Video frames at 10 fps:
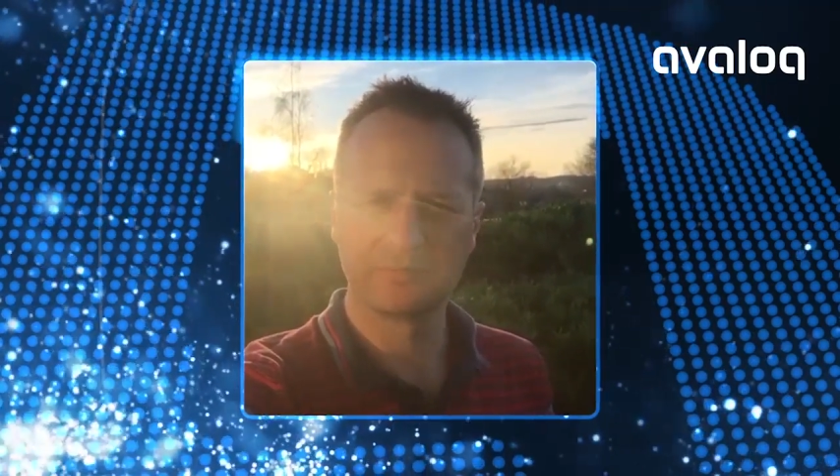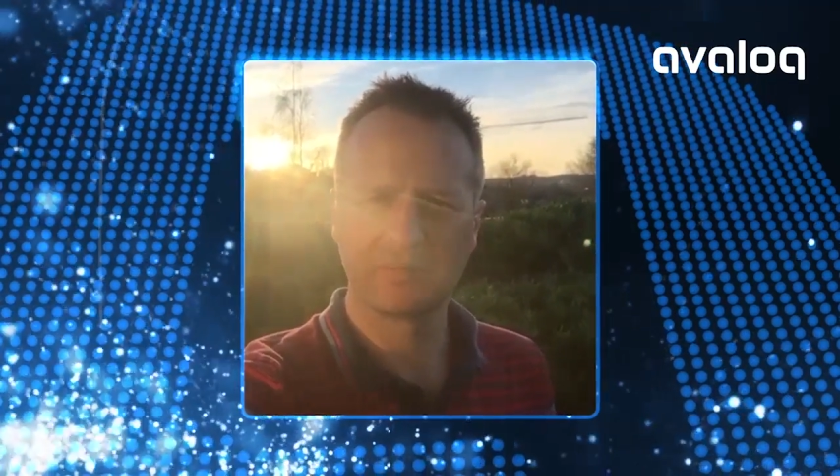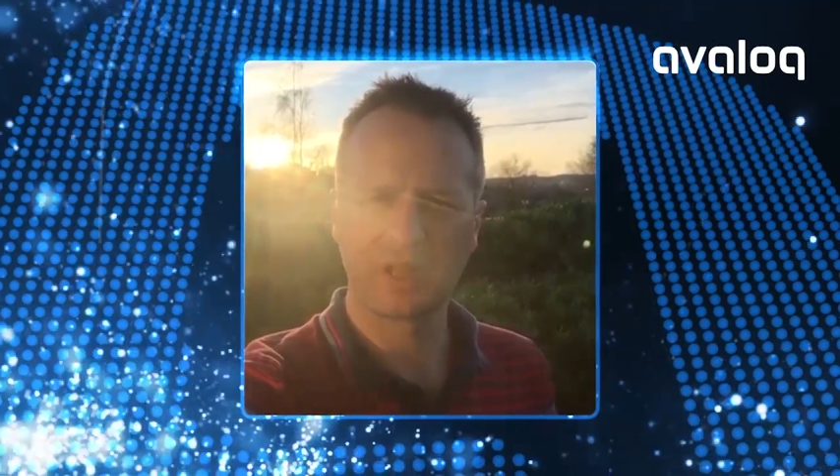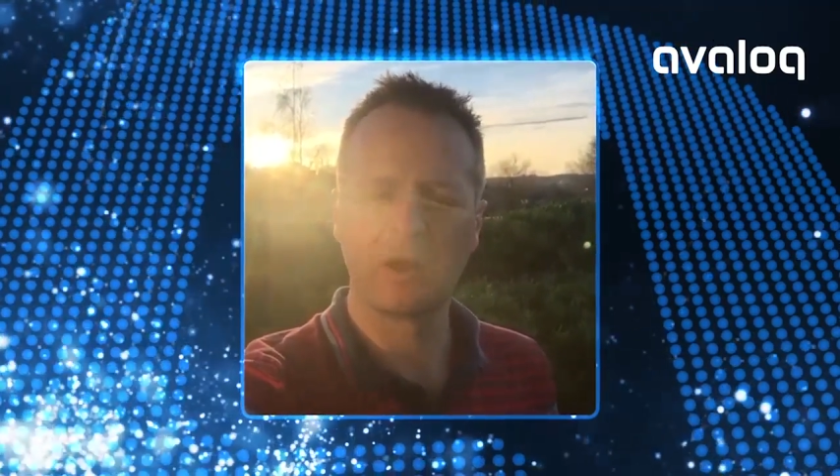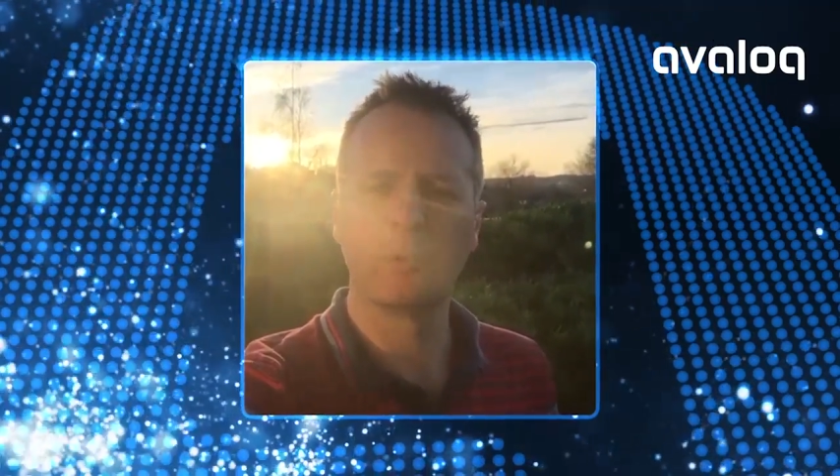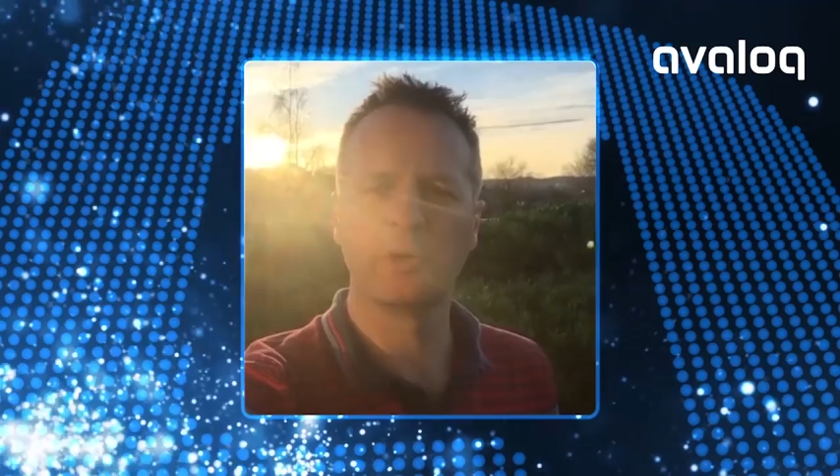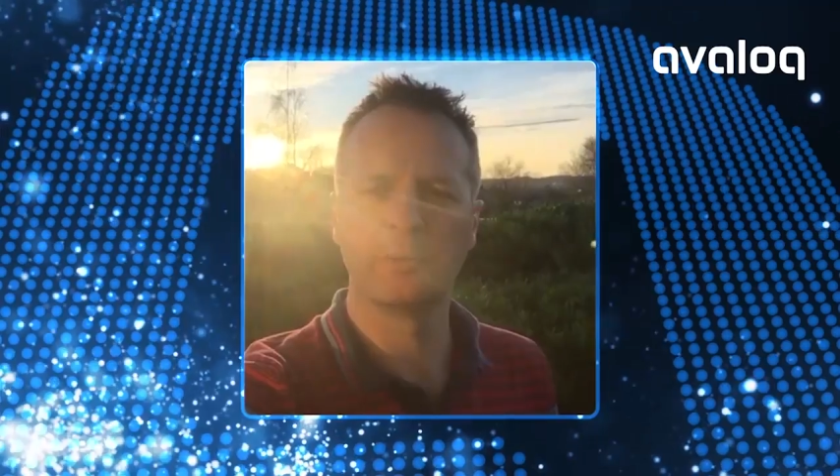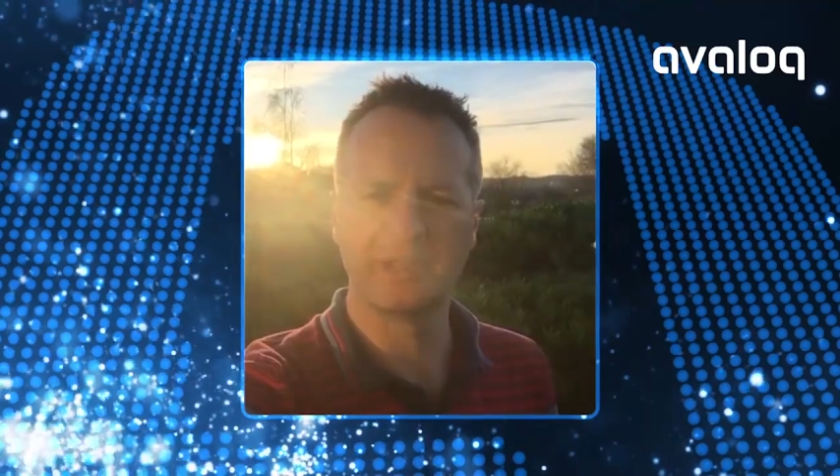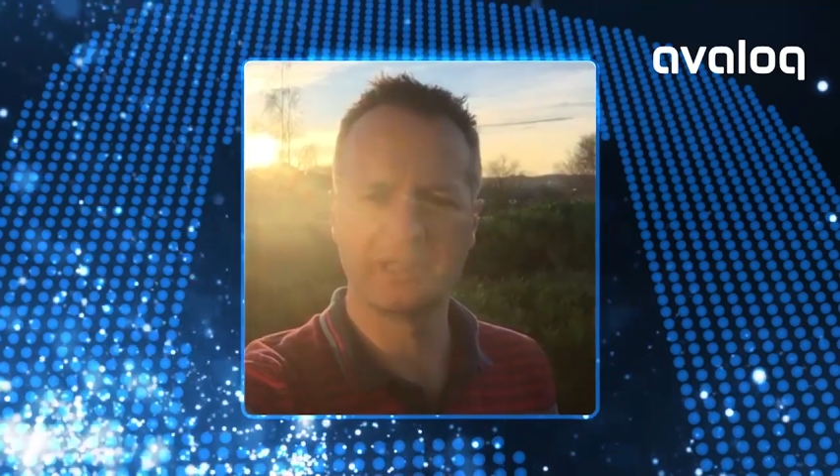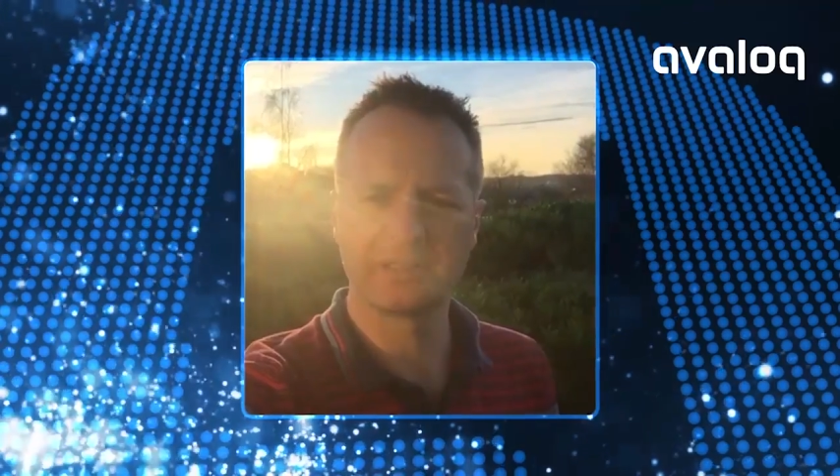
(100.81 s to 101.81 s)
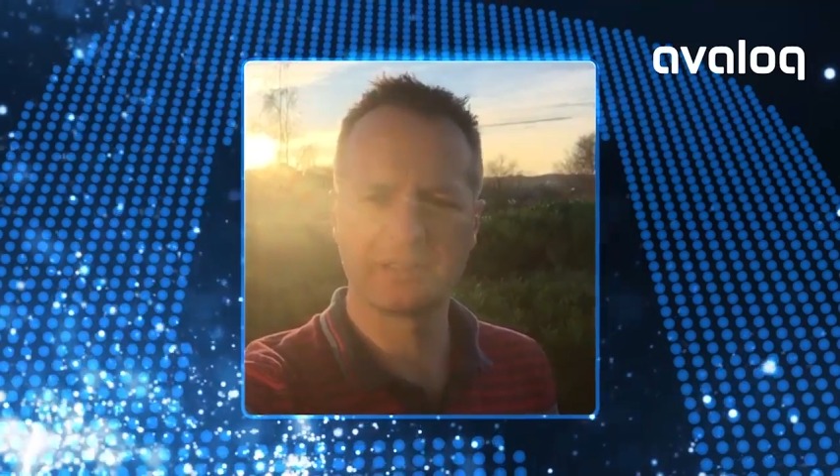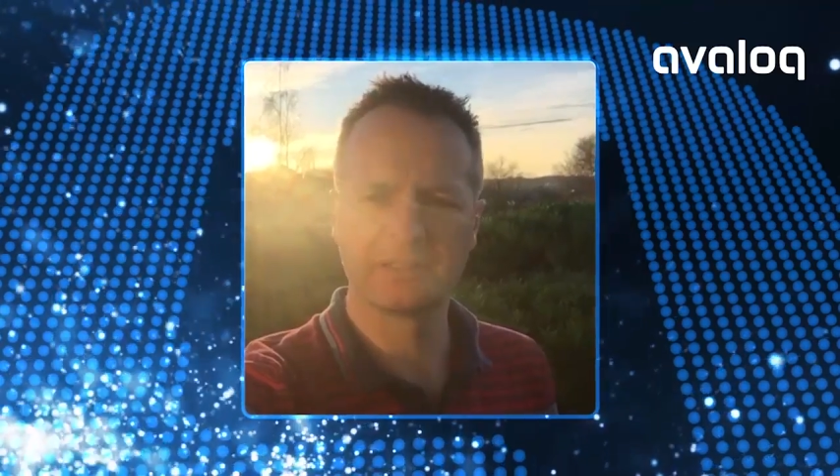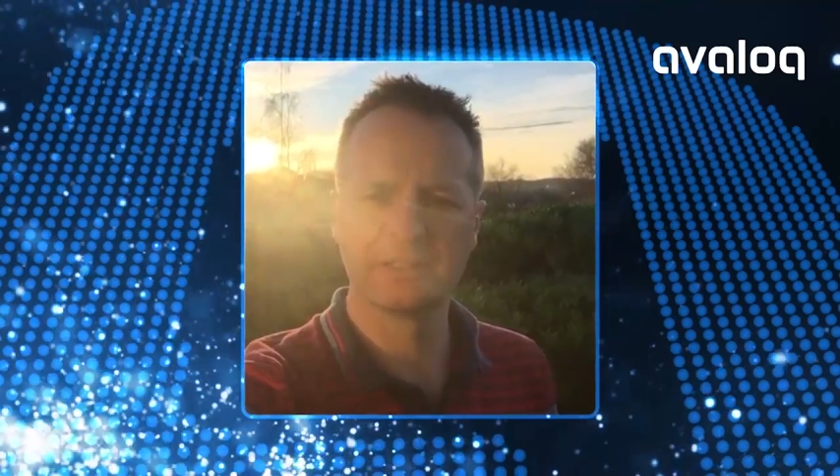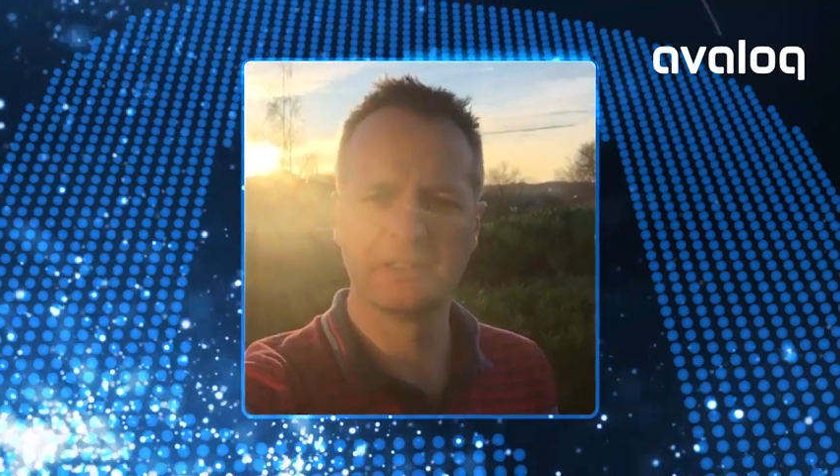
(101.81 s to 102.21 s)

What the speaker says: and world peace.